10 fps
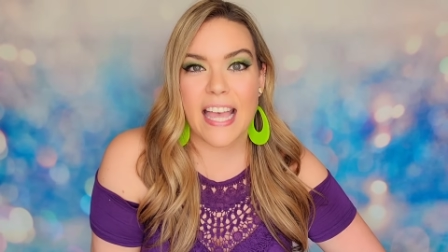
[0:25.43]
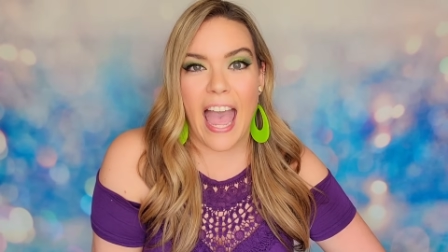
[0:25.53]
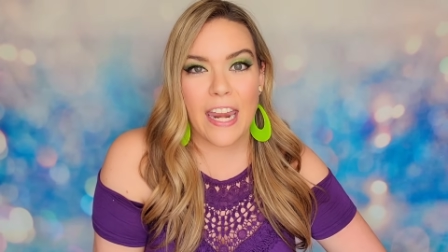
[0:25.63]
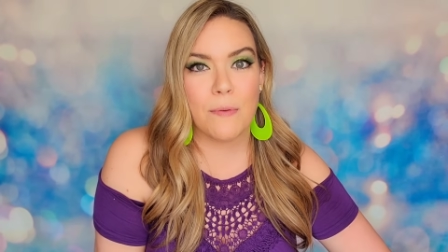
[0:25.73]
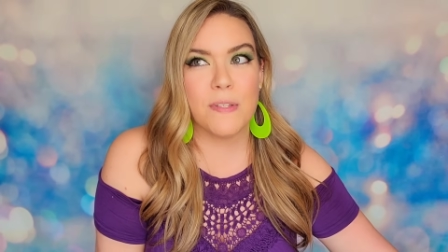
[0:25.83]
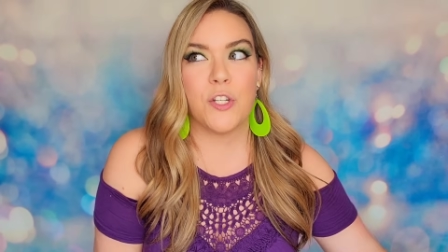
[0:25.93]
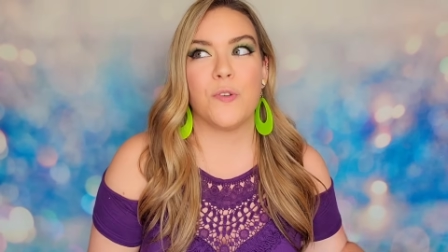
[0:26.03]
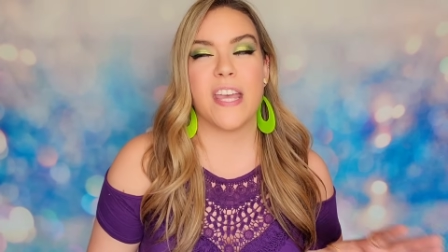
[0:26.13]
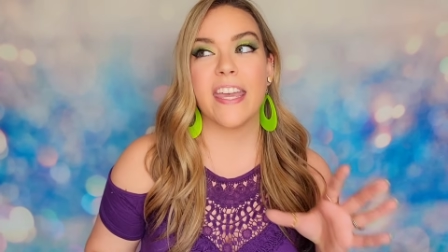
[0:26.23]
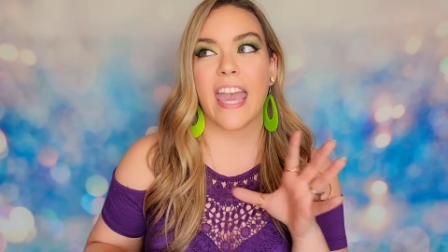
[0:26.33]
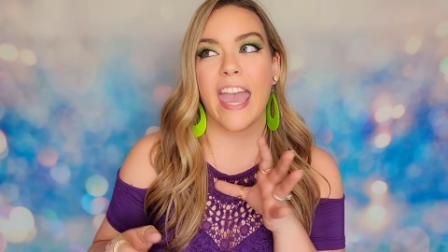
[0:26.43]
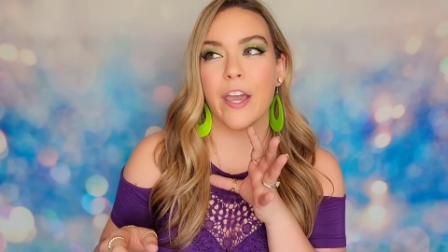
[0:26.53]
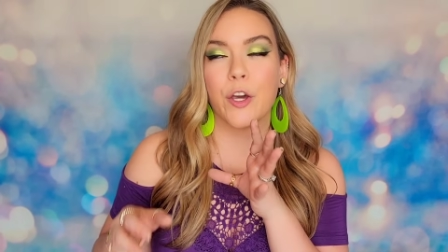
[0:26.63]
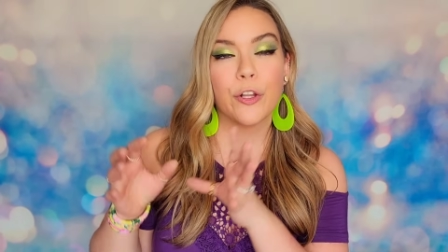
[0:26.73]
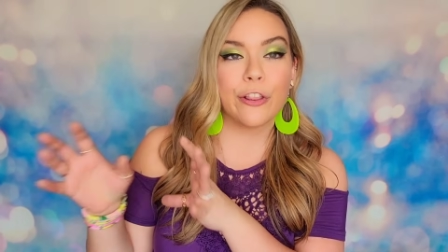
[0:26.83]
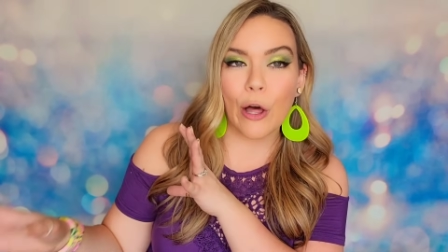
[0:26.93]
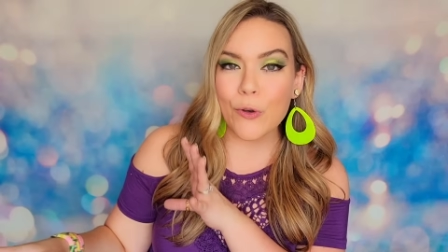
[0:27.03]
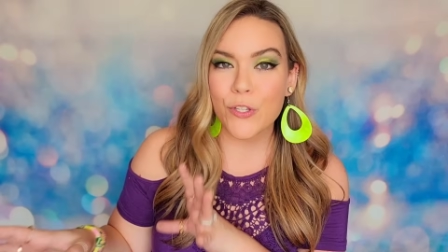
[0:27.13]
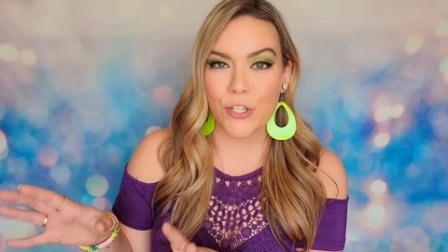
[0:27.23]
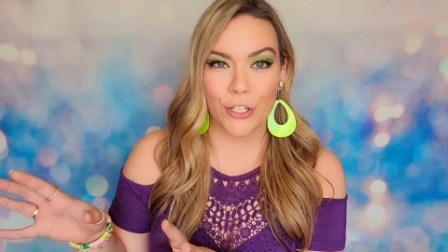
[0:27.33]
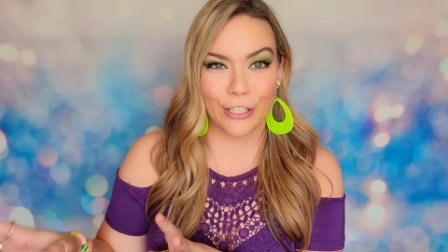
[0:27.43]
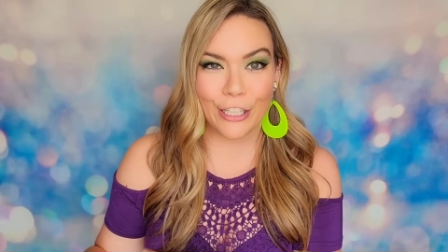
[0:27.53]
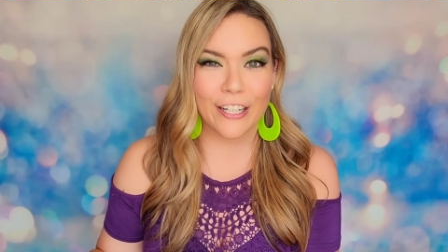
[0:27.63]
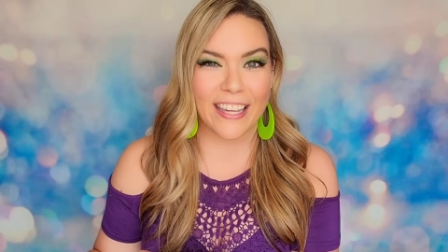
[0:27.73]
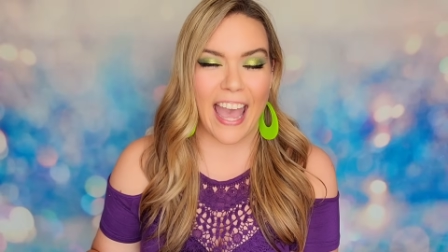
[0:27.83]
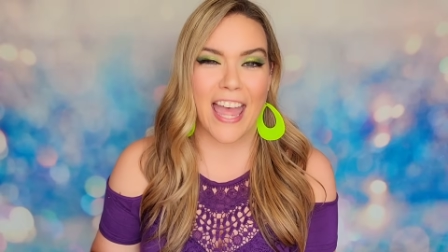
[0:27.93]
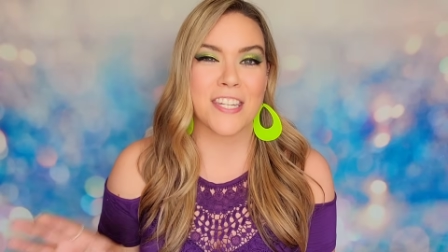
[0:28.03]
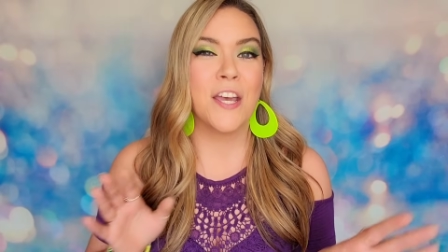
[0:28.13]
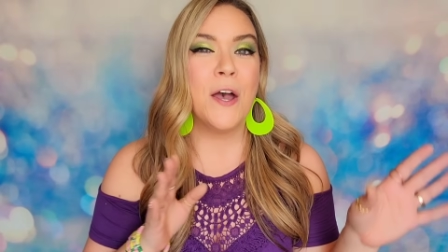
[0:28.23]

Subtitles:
items to take a closer look at